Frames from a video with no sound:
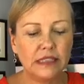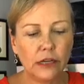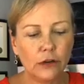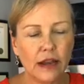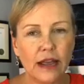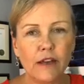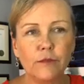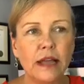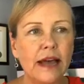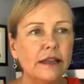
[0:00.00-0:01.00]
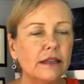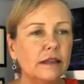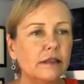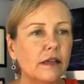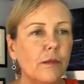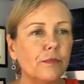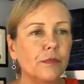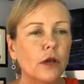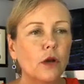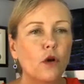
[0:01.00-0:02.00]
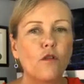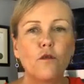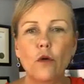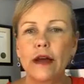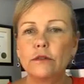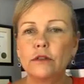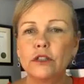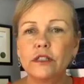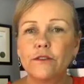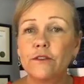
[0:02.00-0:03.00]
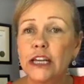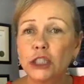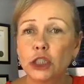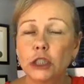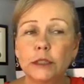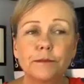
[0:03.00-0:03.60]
dinner that I have planned is 4 ounces of fish,